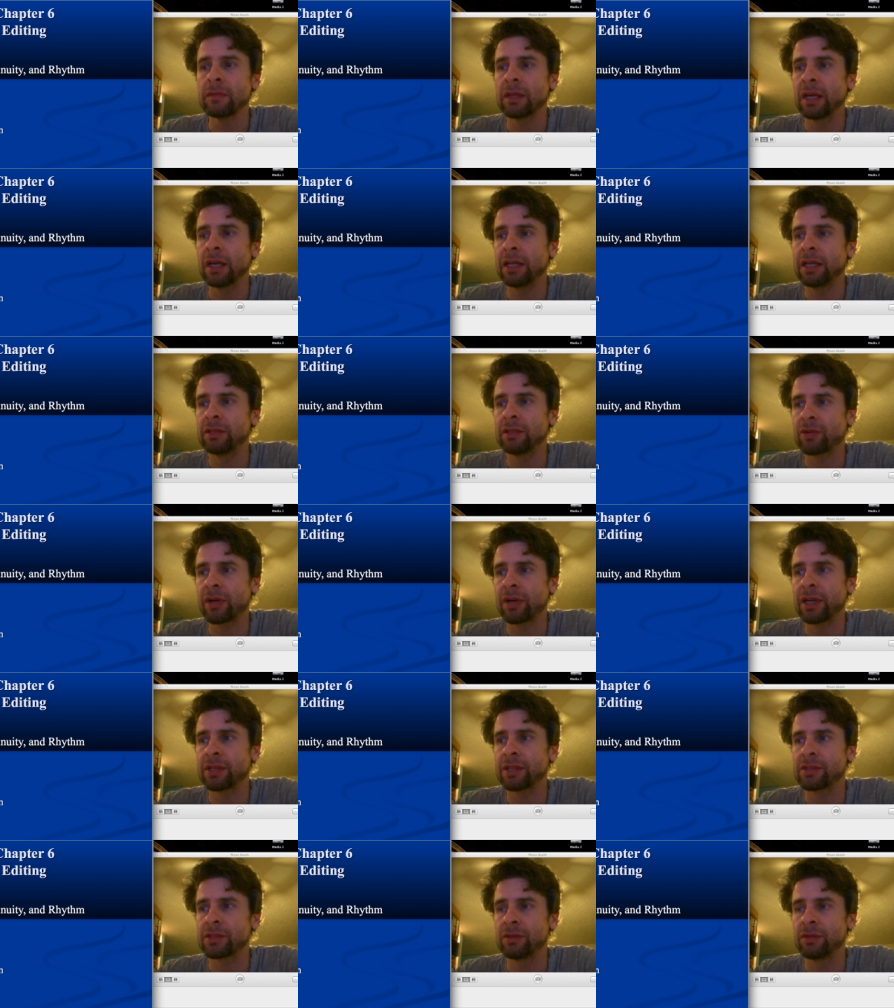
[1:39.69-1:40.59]
and
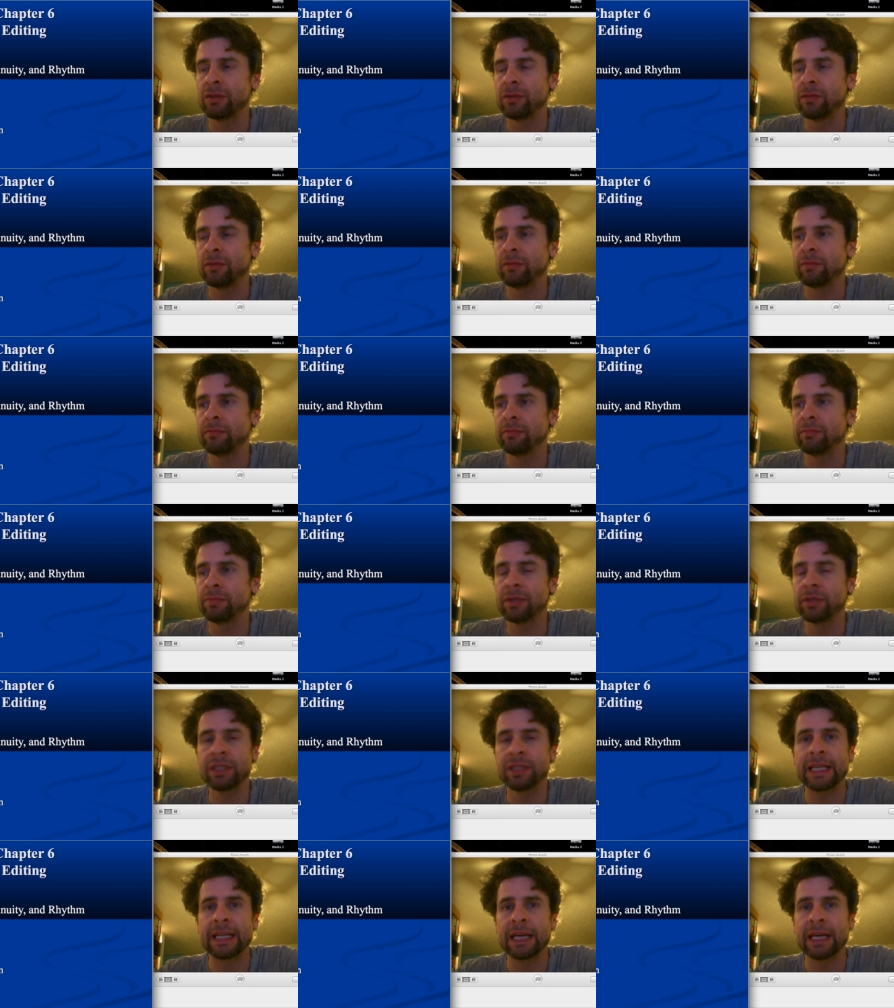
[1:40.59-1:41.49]
tries to
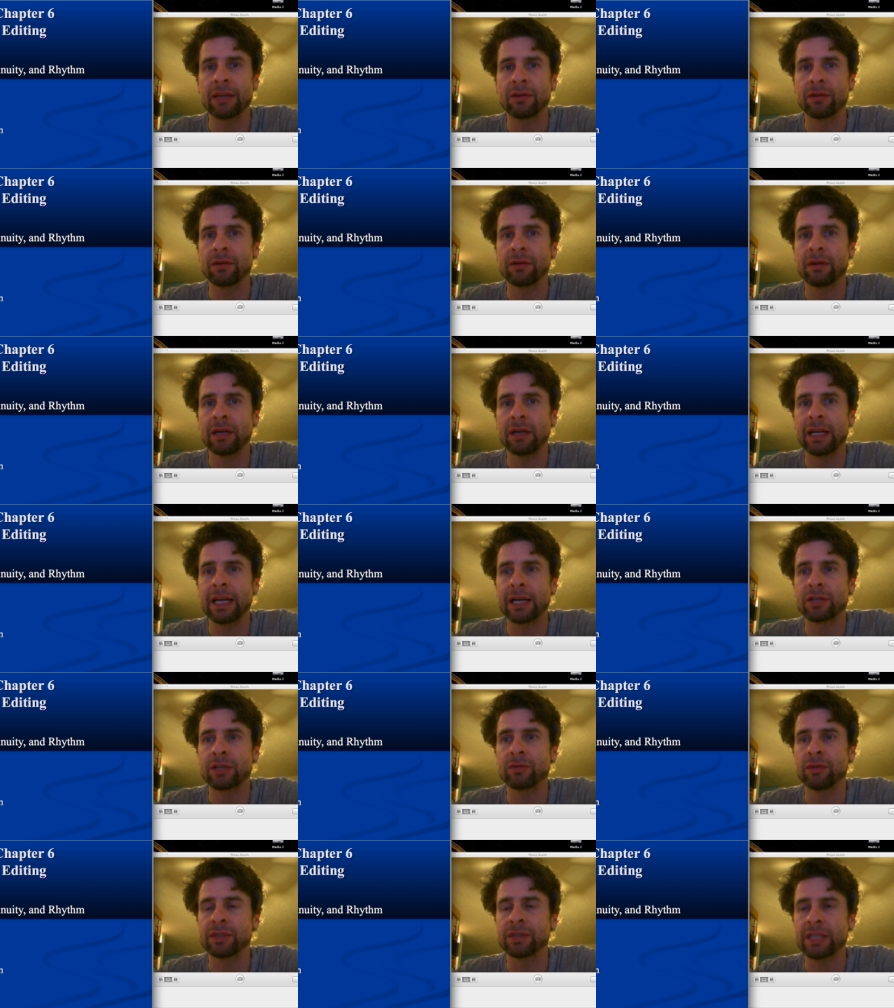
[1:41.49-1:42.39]
put together an
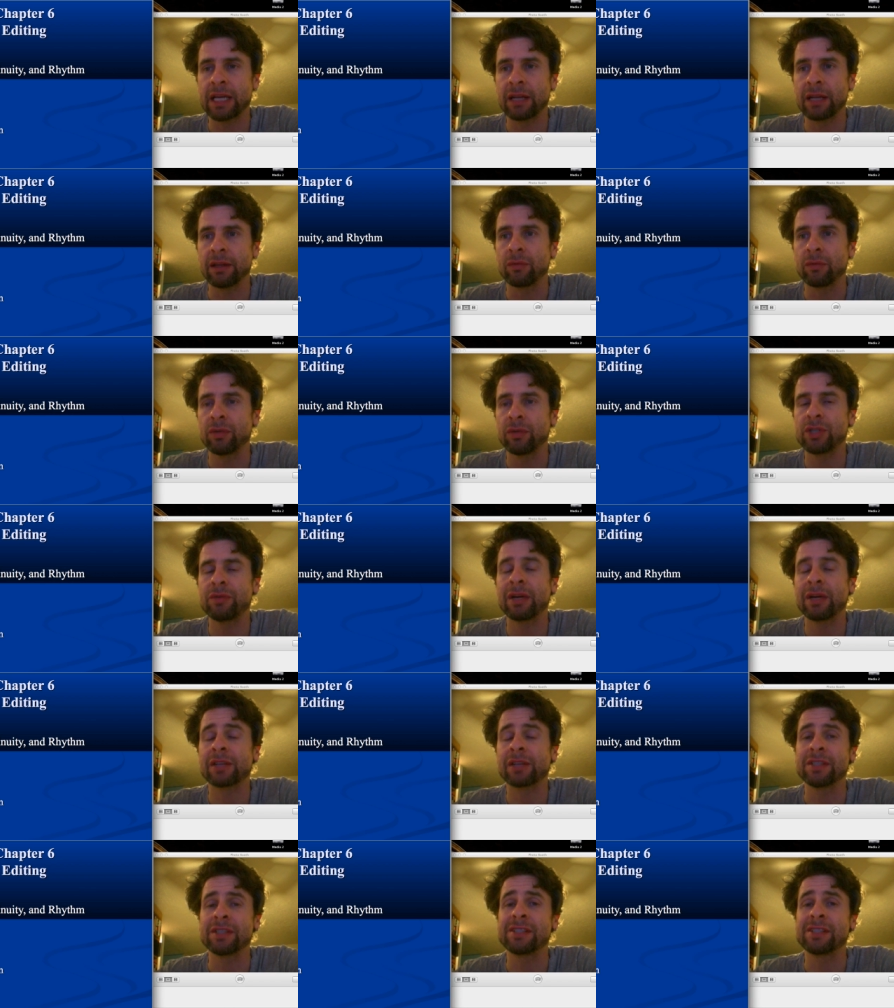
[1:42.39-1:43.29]
actual telling, what you
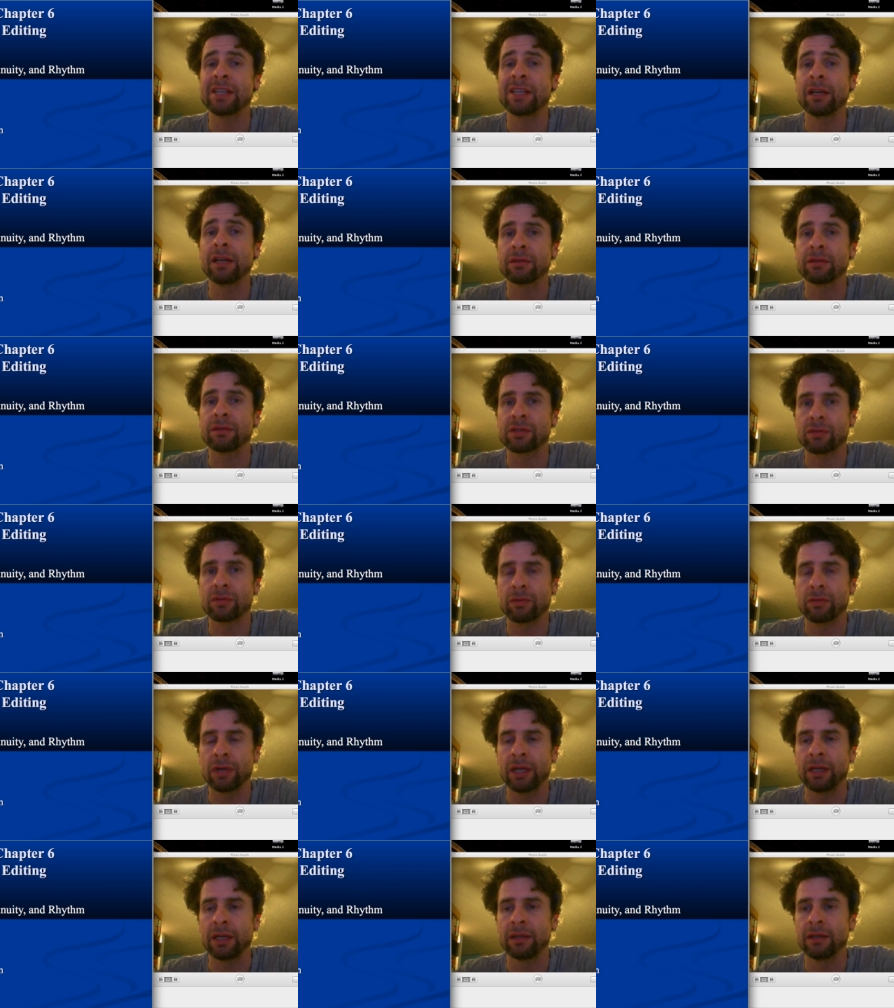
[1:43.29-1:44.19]
actually see on the screen.